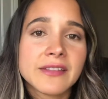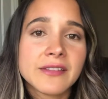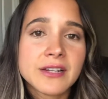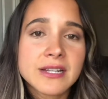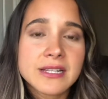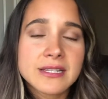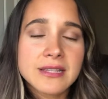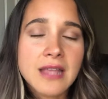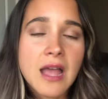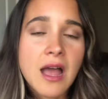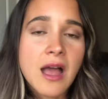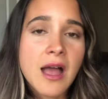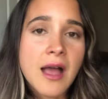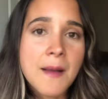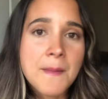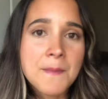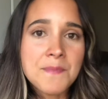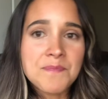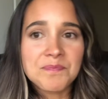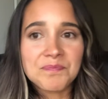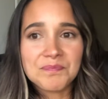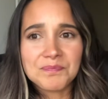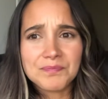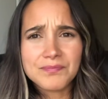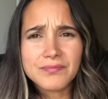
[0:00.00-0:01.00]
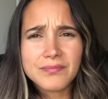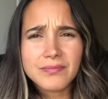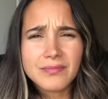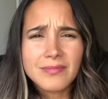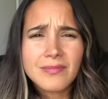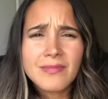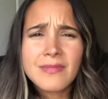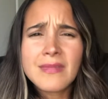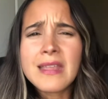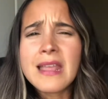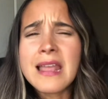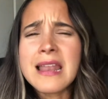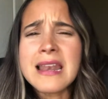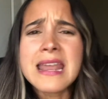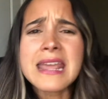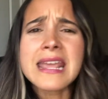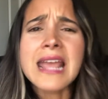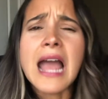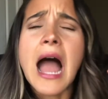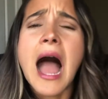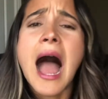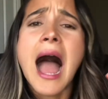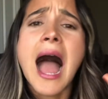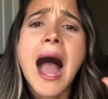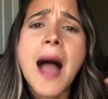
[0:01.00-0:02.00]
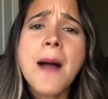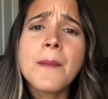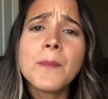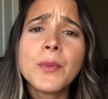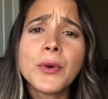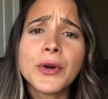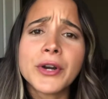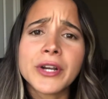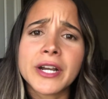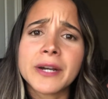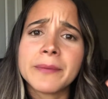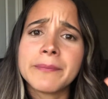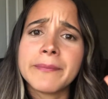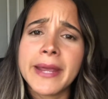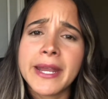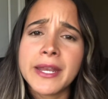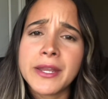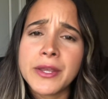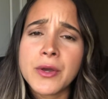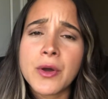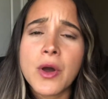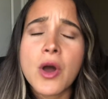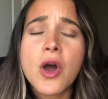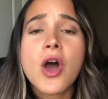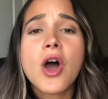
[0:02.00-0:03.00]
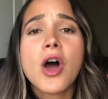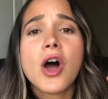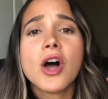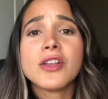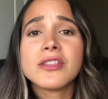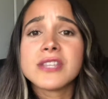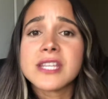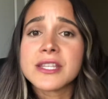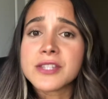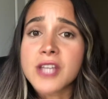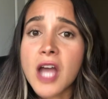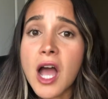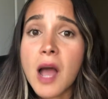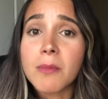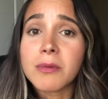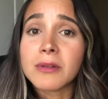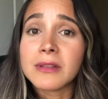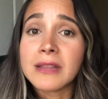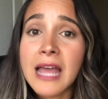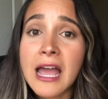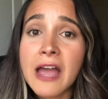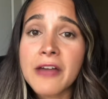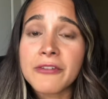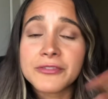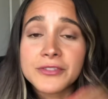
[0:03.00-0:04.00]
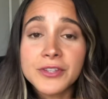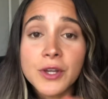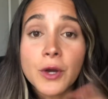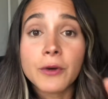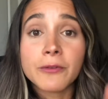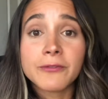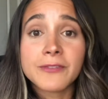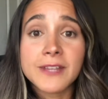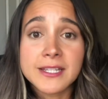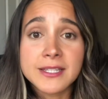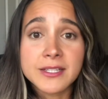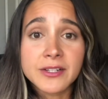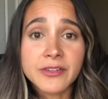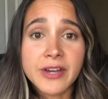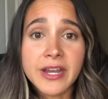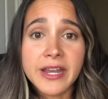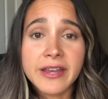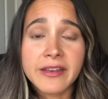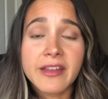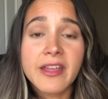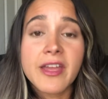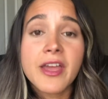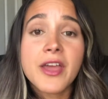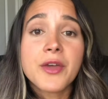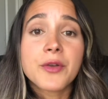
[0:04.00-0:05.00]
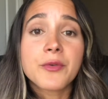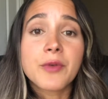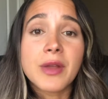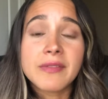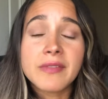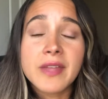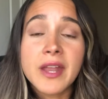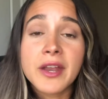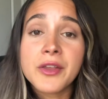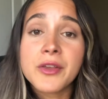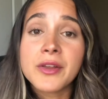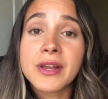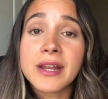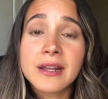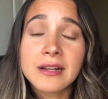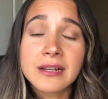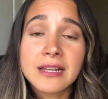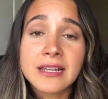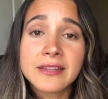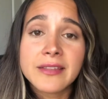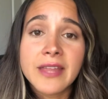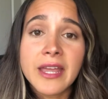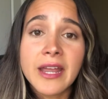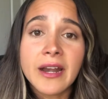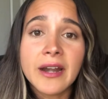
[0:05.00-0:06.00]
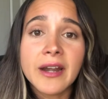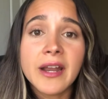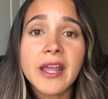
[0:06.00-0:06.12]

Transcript: there is like a hamburger menu on the top left of the screen. Right there, you're gonna click there,